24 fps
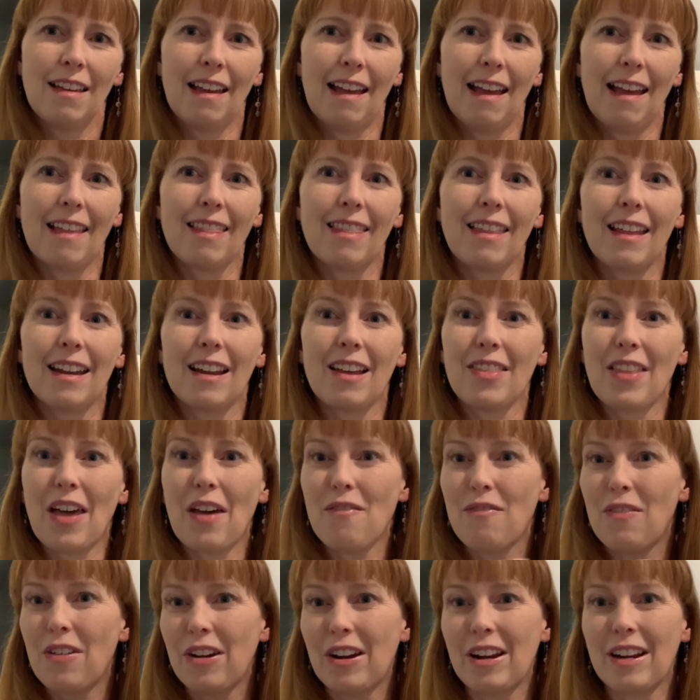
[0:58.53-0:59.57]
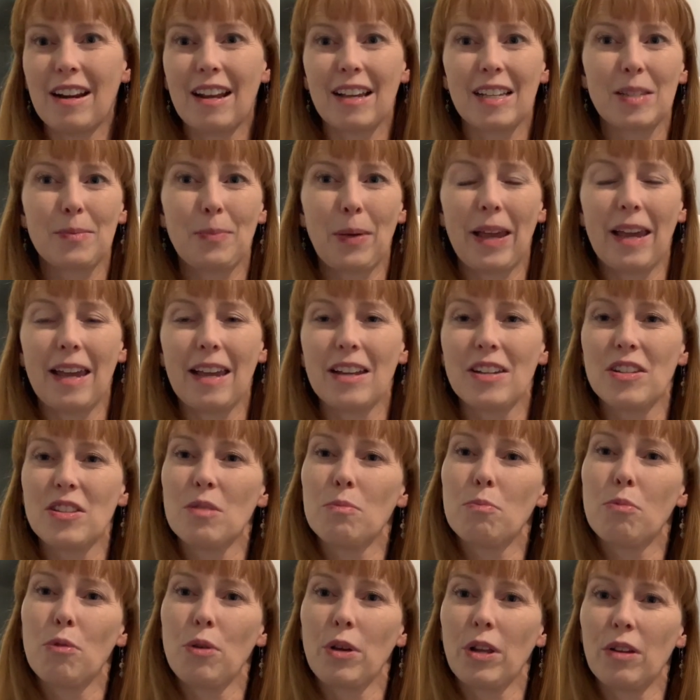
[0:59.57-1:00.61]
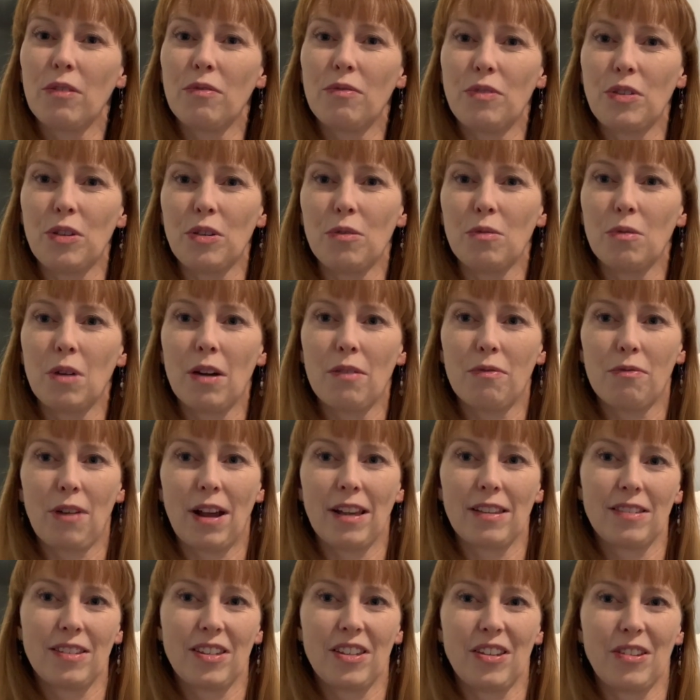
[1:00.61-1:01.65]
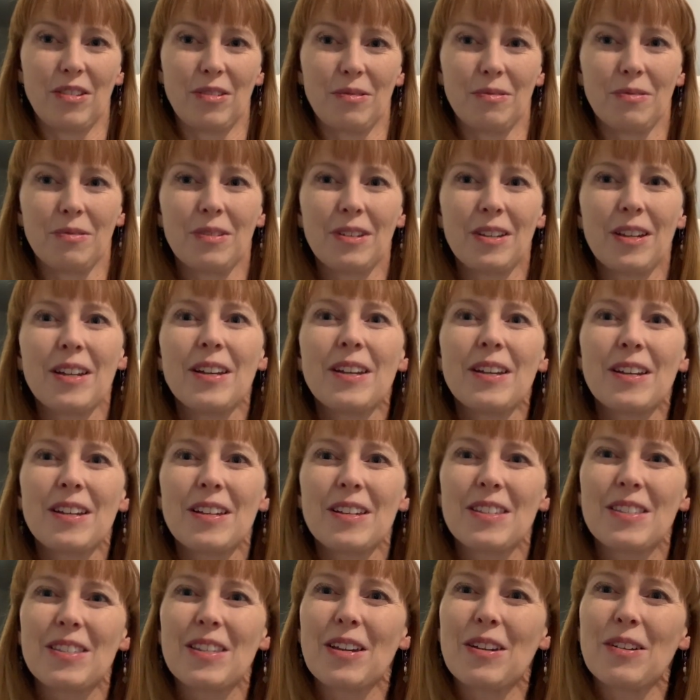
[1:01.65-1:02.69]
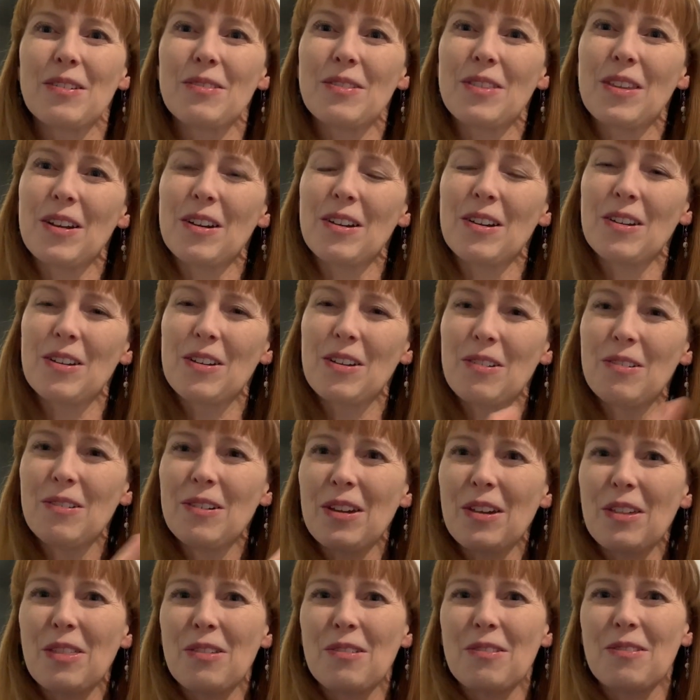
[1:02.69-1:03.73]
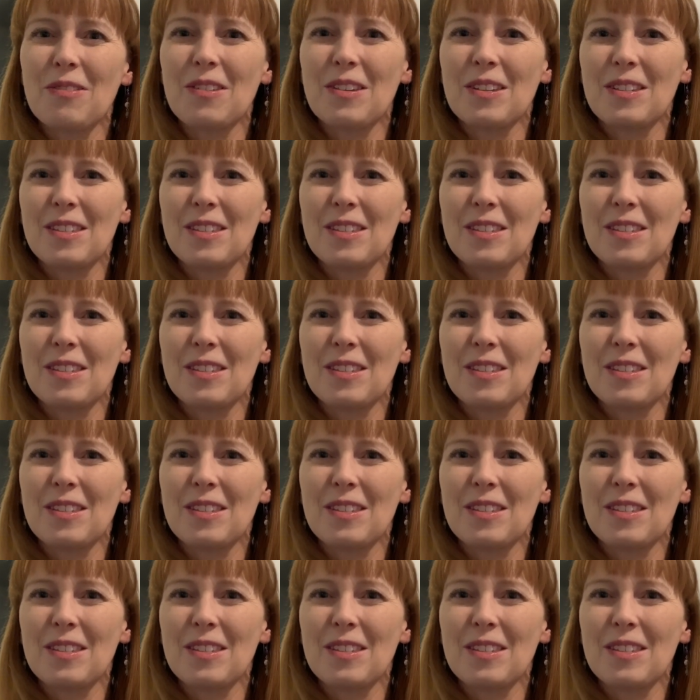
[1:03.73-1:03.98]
and then on that very next page, the point of view of rescue. So they're going through the